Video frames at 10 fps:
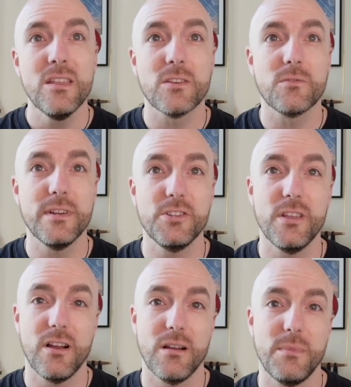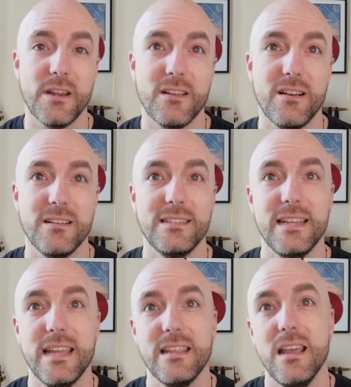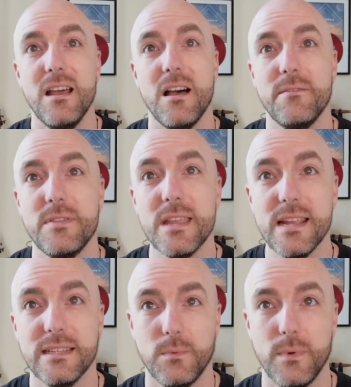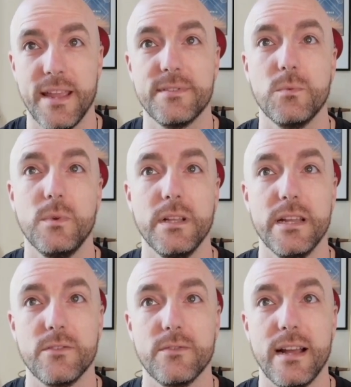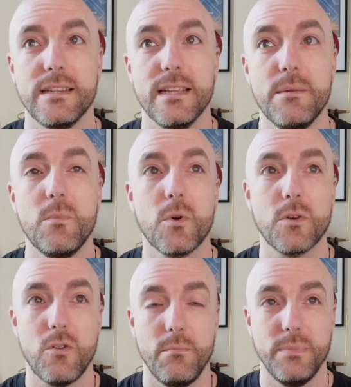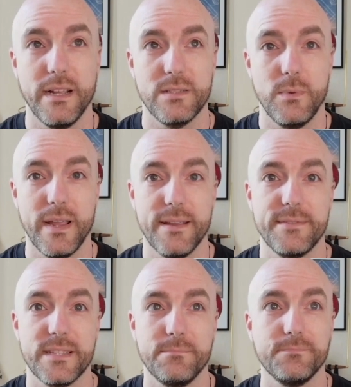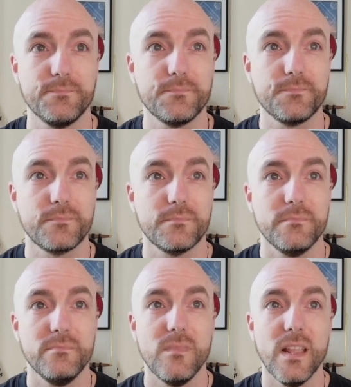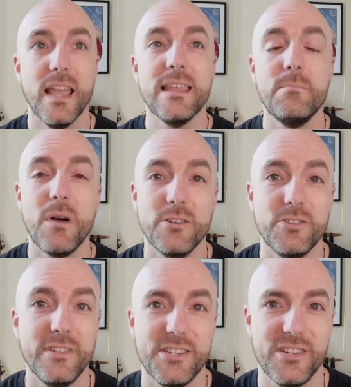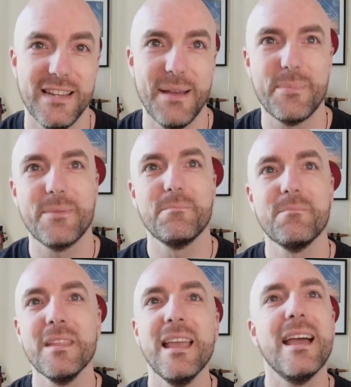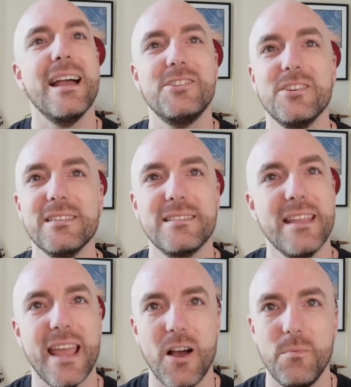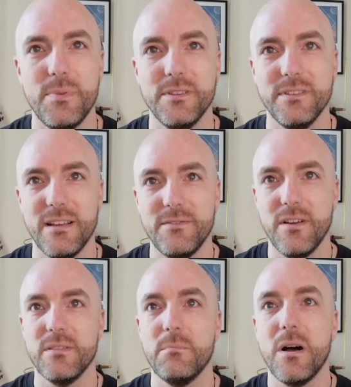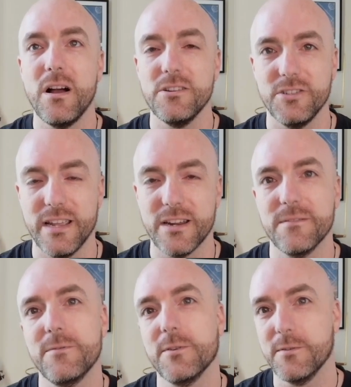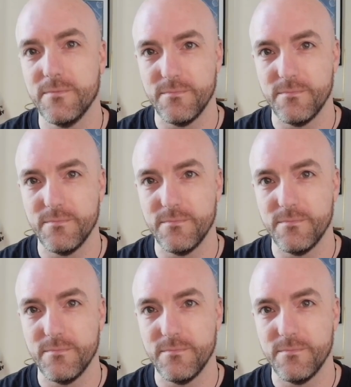The richer the harmonic content of these waves will interact in more complex waves. And then modulation depth. Adjust the output level of the modulator for,